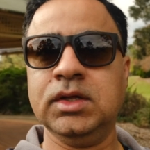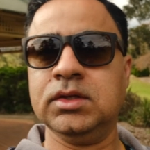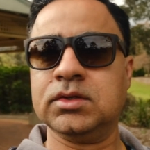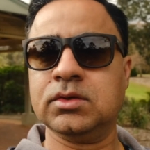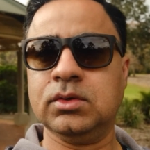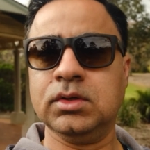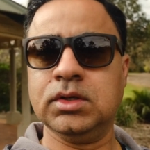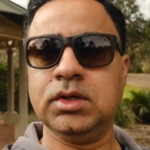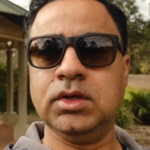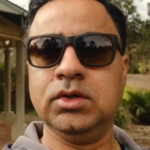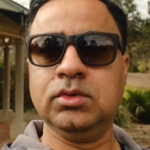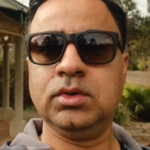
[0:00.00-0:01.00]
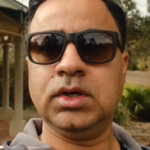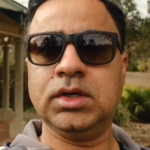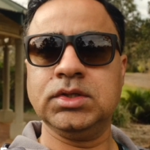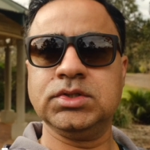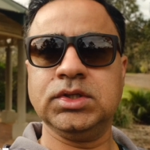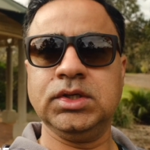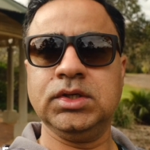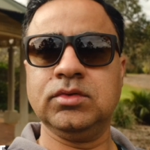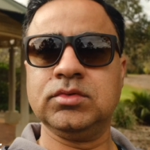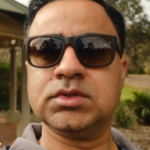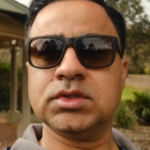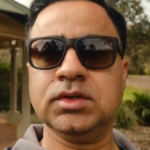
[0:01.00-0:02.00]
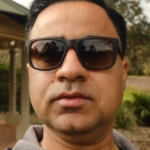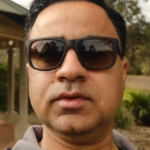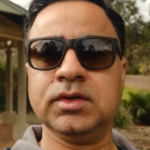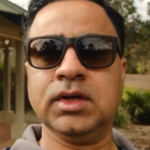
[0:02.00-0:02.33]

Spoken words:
It's called the Nura Jingi Reserve,